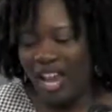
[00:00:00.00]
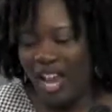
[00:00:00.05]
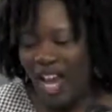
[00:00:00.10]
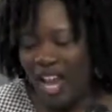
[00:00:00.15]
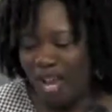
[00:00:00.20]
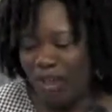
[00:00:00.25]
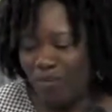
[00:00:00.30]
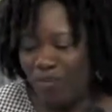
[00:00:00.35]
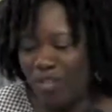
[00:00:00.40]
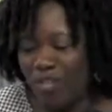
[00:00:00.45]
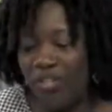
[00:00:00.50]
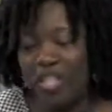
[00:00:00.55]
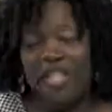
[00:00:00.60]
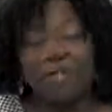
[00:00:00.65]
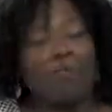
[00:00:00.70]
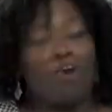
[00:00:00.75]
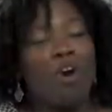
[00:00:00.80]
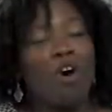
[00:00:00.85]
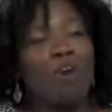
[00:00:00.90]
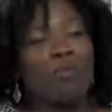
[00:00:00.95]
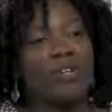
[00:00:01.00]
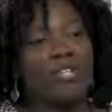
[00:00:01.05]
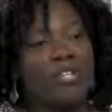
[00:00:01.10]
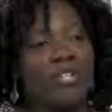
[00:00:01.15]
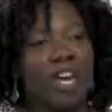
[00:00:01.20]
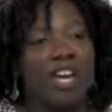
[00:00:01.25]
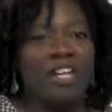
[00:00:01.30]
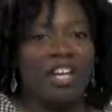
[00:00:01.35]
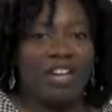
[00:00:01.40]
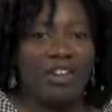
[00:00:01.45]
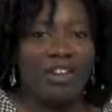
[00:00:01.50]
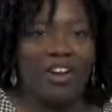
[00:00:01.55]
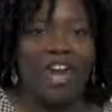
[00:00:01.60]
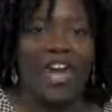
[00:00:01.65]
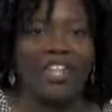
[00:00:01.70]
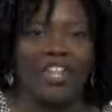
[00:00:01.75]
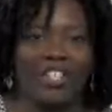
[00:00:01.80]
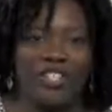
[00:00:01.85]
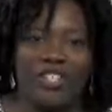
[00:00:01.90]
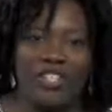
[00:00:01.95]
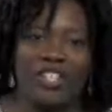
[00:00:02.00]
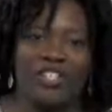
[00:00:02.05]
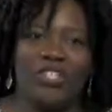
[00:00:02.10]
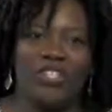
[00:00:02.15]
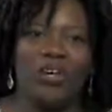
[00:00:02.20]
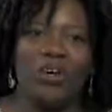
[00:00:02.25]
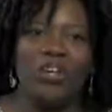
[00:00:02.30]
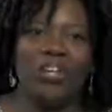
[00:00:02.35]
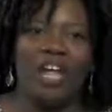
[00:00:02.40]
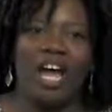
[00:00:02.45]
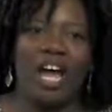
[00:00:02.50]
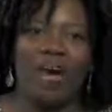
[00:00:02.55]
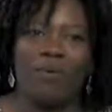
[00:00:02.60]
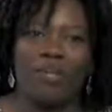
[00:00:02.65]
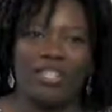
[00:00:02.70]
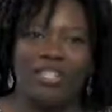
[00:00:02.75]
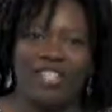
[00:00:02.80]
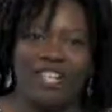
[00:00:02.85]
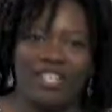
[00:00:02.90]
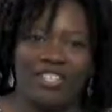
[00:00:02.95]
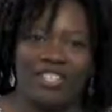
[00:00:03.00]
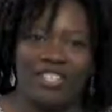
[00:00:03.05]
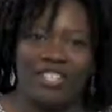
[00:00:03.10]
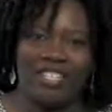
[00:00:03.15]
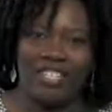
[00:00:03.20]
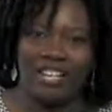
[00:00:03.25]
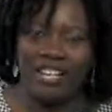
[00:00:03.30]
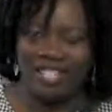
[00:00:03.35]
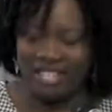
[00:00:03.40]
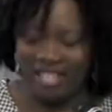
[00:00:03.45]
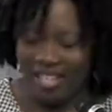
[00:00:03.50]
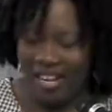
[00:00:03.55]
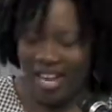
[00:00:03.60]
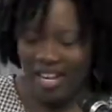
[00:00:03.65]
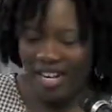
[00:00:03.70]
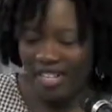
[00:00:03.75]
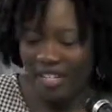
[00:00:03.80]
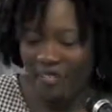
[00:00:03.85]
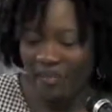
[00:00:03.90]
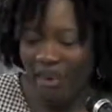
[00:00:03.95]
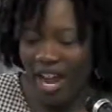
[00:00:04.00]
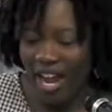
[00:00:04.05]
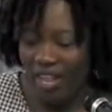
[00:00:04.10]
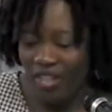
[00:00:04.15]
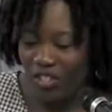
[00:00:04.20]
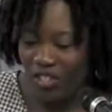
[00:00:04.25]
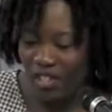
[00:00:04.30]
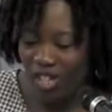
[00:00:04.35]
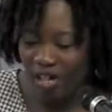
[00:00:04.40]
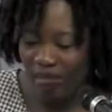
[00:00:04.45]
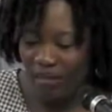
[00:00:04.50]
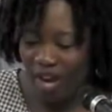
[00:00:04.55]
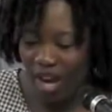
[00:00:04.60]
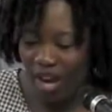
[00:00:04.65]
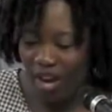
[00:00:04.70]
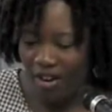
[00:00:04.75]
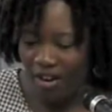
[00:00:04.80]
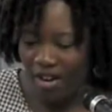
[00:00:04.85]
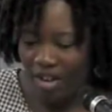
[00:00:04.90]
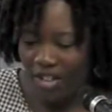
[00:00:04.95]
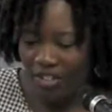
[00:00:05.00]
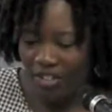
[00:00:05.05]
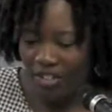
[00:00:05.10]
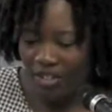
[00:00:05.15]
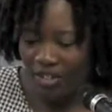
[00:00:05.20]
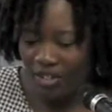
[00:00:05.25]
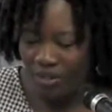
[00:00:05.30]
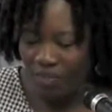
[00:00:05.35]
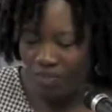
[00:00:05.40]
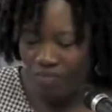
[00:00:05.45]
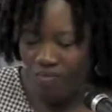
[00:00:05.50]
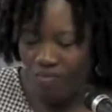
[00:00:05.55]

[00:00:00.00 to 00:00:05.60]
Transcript: So this poem is another elegy. It's called How It Touches Us, and it's for Anjani Maharaj.